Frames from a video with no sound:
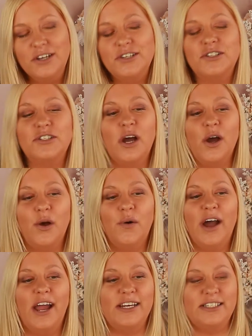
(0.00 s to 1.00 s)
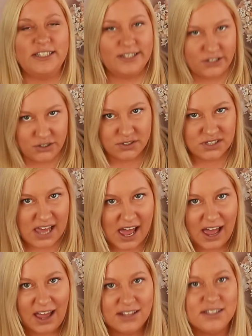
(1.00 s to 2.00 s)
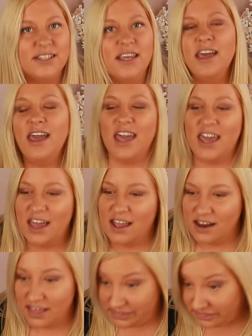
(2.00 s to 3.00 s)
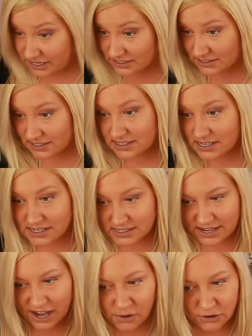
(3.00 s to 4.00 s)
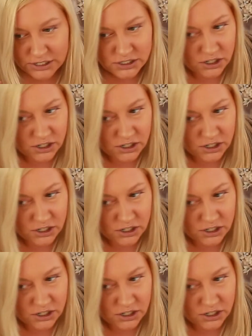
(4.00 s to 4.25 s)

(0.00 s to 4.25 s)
So I did do that, and this is how it